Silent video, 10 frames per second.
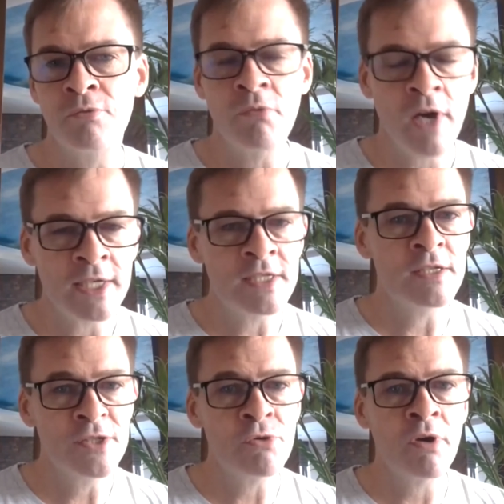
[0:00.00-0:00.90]

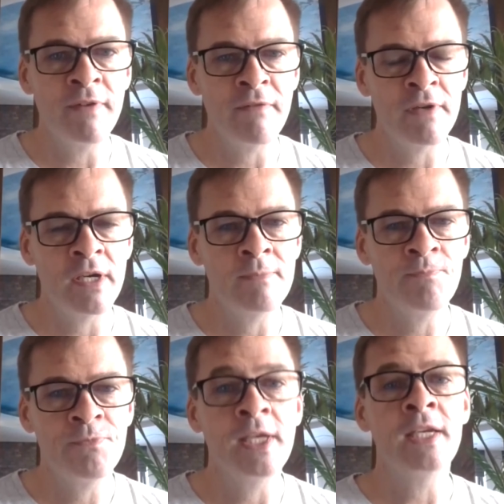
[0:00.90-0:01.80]
writers who I've ever
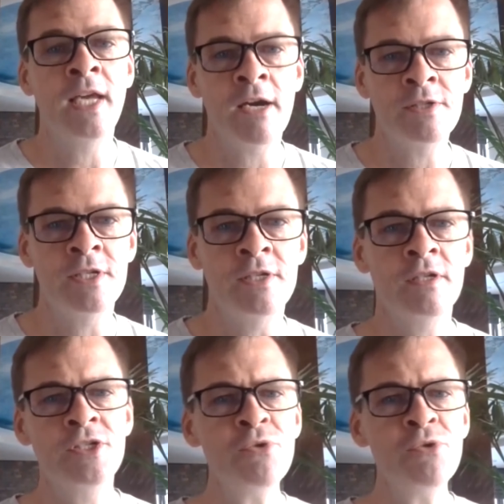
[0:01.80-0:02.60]
encountered.